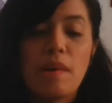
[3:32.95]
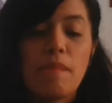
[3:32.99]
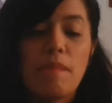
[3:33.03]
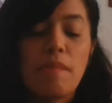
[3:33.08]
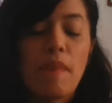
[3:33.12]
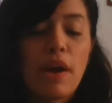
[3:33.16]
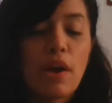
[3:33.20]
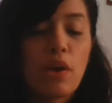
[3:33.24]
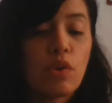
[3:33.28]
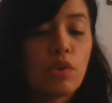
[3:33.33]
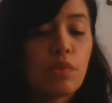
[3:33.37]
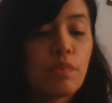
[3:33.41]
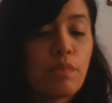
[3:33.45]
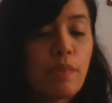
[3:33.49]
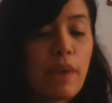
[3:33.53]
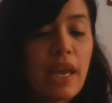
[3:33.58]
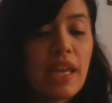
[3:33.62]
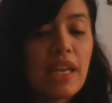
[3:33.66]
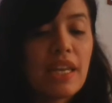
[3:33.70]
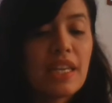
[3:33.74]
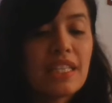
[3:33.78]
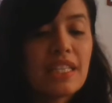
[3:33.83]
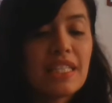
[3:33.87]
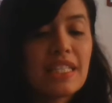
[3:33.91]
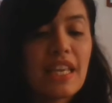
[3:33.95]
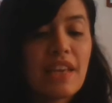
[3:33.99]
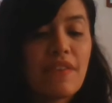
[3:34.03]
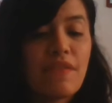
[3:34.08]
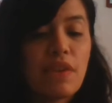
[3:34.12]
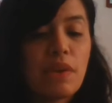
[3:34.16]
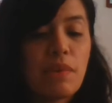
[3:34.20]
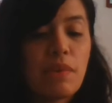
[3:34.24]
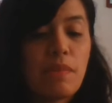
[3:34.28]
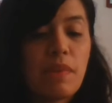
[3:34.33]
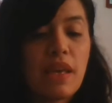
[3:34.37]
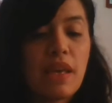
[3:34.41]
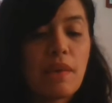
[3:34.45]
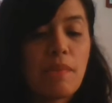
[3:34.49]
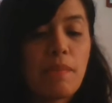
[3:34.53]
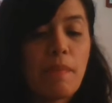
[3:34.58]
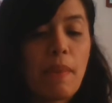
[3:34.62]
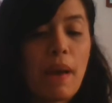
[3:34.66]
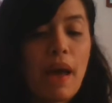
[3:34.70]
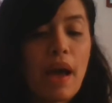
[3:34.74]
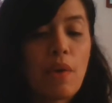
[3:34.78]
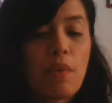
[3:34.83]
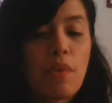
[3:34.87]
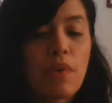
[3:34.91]
My old pain has given me a
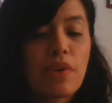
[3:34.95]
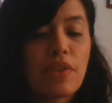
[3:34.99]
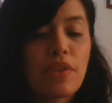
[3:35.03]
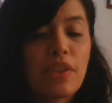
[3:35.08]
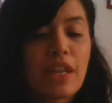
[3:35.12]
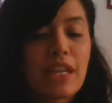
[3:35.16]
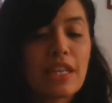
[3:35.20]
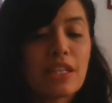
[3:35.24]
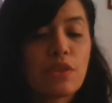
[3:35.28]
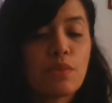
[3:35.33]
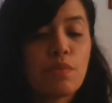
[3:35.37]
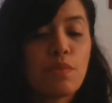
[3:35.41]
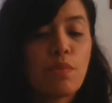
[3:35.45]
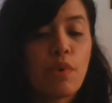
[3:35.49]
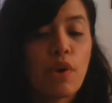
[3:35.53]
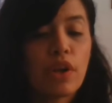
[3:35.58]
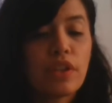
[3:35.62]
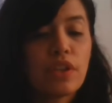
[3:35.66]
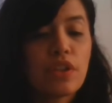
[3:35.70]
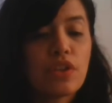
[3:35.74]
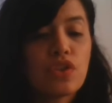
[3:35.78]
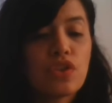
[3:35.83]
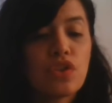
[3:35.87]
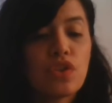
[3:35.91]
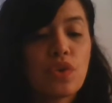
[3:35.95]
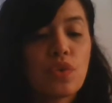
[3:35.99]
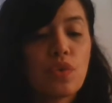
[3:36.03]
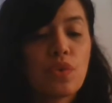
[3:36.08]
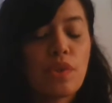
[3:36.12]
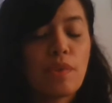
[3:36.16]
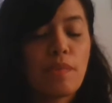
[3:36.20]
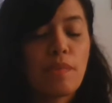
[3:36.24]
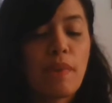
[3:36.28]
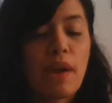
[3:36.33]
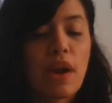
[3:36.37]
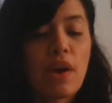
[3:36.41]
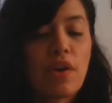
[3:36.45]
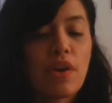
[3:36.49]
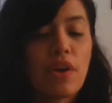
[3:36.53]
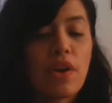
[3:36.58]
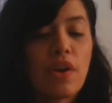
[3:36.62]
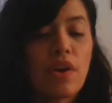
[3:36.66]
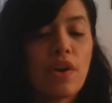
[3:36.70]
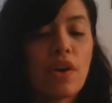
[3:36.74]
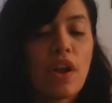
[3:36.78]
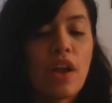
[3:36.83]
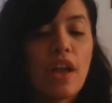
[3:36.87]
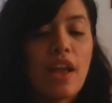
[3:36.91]
power that has brought us through the
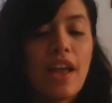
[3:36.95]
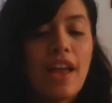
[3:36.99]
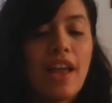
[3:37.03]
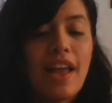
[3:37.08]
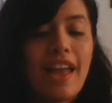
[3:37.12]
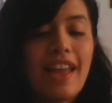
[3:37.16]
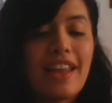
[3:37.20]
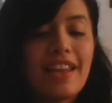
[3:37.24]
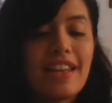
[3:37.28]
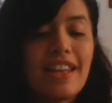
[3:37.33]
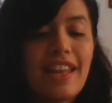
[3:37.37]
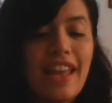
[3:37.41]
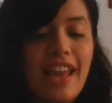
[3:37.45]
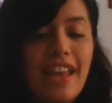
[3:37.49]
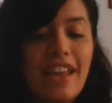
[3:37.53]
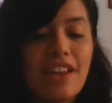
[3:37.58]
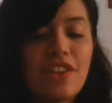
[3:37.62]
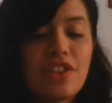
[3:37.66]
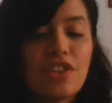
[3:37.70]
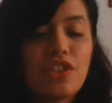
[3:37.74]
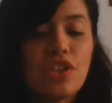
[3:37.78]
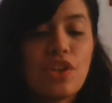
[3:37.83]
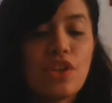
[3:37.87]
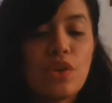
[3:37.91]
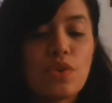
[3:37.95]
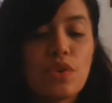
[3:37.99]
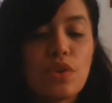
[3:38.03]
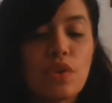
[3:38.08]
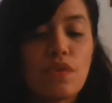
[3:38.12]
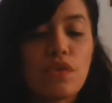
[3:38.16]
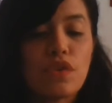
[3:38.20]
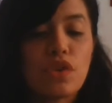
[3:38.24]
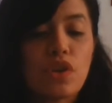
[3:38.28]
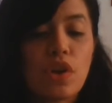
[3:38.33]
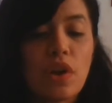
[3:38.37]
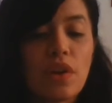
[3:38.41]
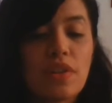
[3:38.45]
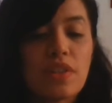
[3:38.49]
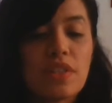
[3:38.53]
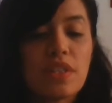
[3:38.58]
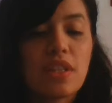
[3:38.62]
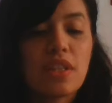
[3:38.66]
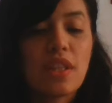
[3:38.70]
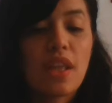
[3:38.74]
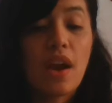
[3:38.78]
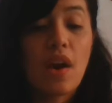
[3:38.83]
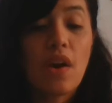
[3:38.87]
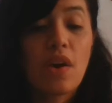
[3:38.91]
barrier, and gained us news of Charles
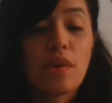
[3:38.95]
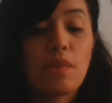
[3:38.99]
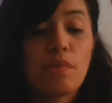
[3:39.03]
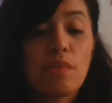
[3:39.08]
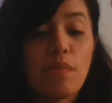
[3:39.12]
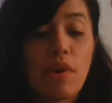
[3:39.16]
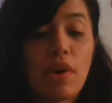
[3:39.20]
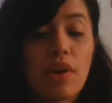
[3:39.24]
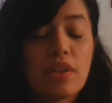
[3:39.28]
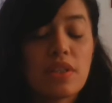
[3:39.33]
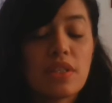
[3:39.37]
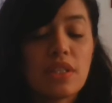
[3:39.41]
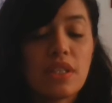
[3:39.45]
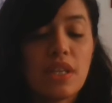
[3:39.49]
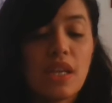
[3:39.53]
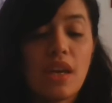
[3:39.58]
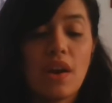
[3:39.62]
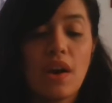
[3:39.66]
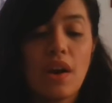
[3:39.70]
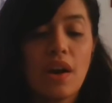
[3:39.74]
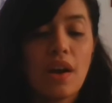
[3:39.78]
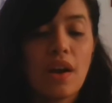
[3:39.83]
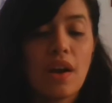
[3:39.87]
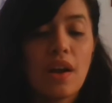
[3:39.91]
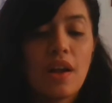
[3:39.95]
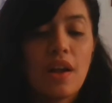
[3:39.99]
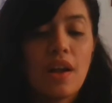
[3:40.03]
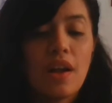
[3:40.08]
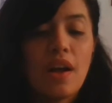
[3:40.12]
there and brought us here.